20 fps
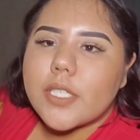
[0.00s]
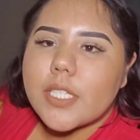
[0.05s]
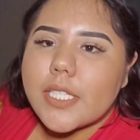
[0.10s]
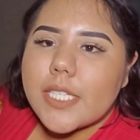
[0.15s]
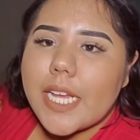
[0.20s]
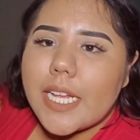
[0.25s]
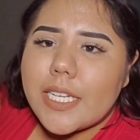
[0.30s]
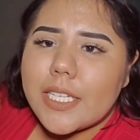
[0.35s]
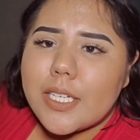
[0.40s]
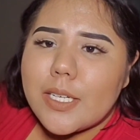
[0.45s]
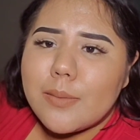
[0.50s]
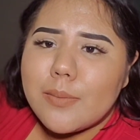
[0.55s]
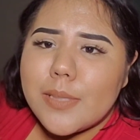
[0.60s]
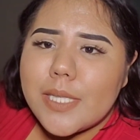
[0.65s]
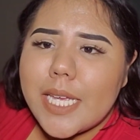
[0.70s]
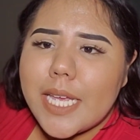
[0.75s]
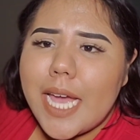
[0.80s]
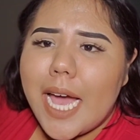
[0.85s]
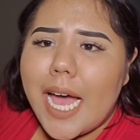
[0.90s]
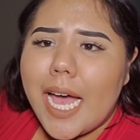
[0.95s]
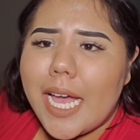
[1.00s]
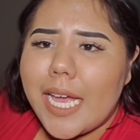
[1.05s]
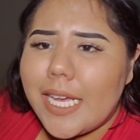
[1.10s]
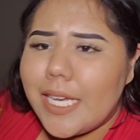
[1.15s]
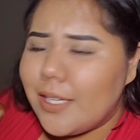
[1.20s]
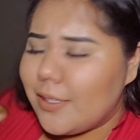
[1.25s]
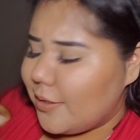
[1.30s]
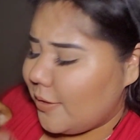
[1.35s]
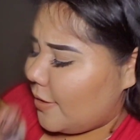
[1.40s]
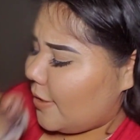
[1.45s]
just had to come say hi.
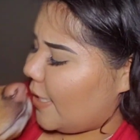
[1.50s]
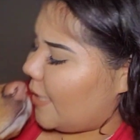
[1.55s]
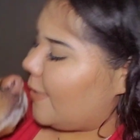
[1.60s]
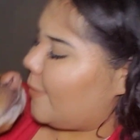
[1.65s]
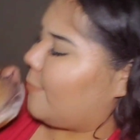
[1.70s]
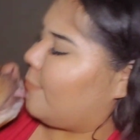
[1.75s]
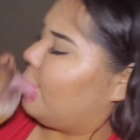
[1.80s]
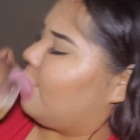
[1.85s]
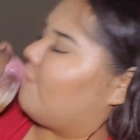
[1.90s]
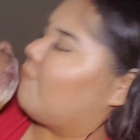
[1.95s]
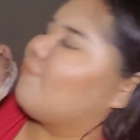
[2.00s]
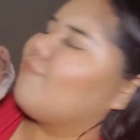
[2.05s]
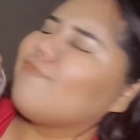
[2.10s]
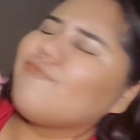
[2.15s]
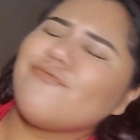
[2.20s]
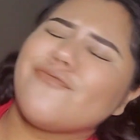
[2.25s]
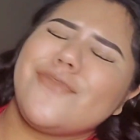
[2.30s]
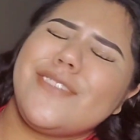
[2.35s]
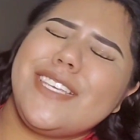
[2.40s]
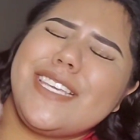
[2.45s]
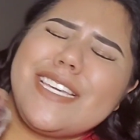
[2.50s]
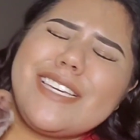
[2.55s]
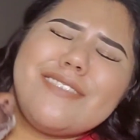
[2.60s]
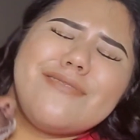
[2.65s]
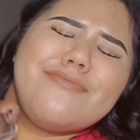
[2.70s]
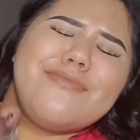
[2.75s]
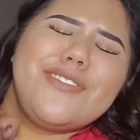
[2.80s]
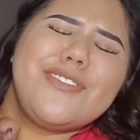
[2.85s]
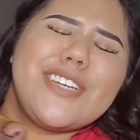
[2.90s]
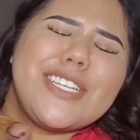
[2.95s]
Yeah. Yeah,
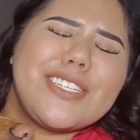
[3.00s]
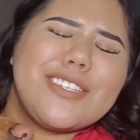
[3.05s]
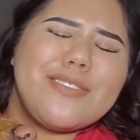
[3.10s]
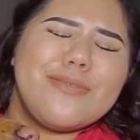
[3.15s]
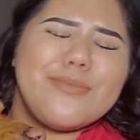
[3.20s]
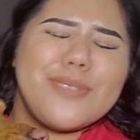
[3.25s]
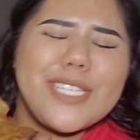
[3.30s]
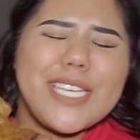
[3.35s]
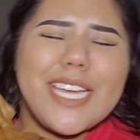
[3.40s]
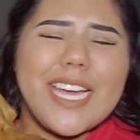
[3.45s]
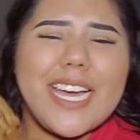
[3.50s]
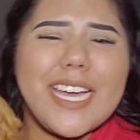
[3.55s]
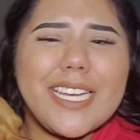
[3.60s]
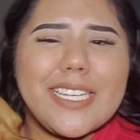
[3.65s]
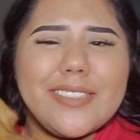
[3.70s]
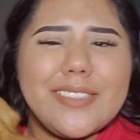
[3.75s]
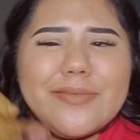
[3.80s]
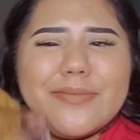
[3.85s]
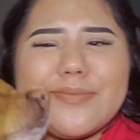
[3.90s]
you had to come say hi.